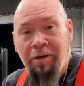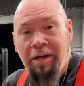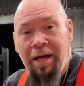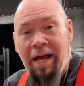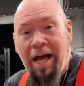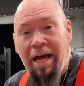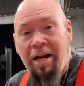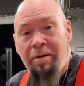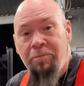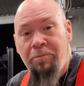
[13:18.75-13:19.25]

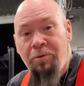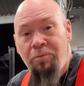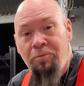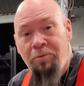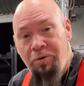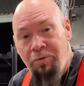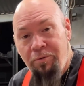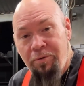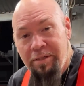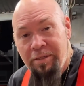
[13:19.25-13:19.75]
Adam the
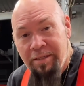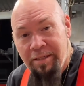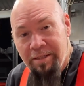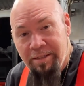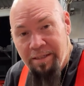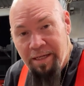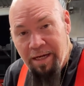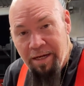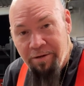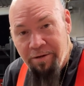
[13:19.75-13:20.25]
Woo is in
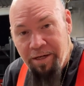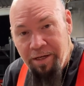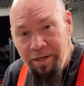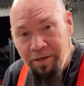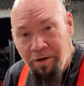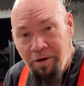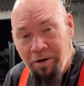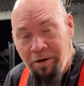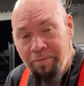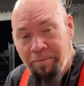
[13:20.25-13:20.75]
town. He
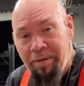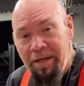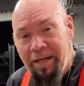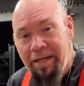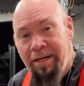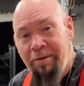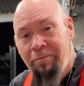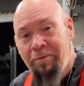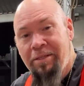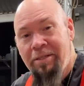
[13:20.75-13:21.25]
called me and
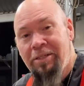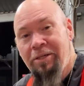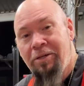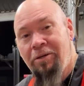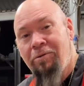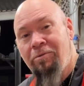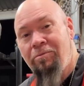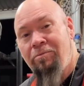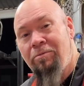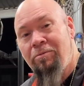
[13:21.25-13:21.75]
he wants to
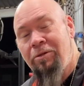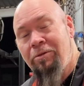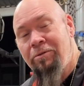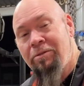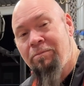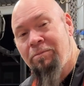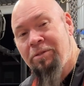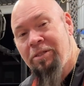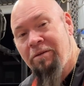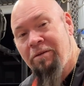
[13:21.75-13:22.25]
go do
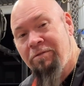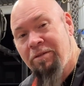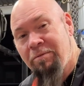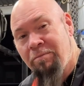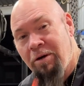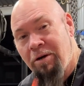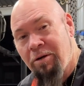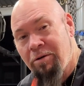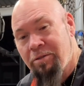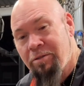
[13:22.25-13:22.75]
some stuff
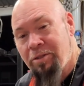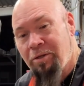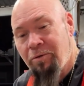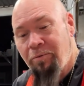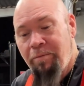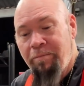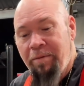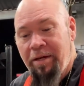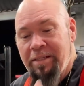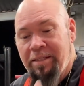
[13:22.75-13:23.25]
tomorrow. So we
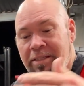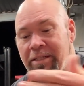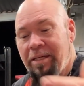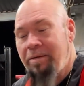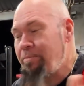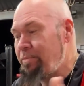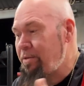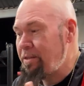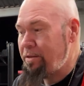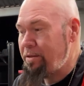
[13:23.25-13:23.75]
may
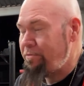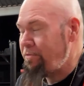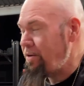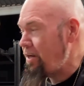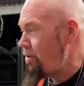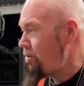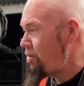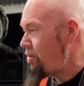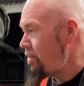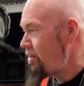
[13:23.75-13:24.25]
skip the
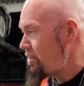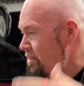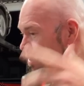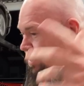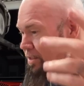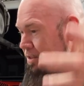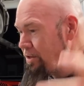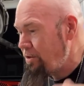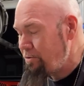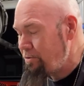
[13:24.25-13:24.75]
video of this and
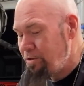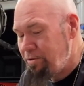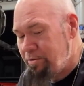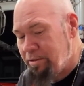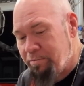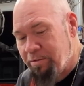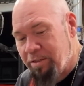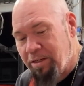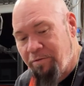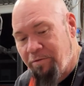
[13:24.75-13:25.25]
go do some
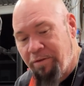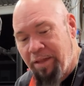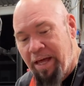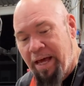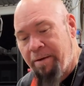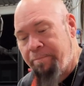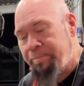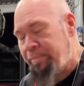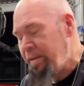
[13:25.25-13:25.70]
stuff with Adam.